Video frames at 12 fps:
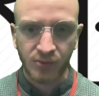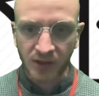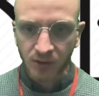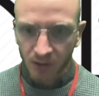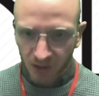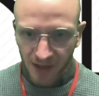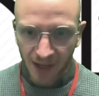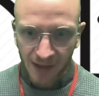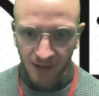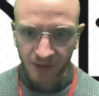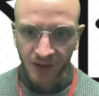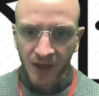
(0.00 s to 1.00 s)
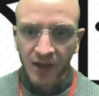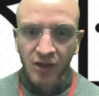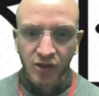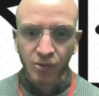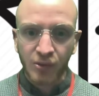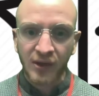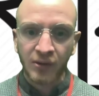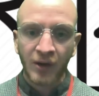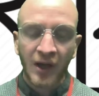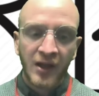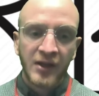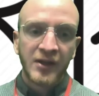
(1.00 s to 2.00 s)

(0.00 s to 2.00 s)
When you look at Helen, you will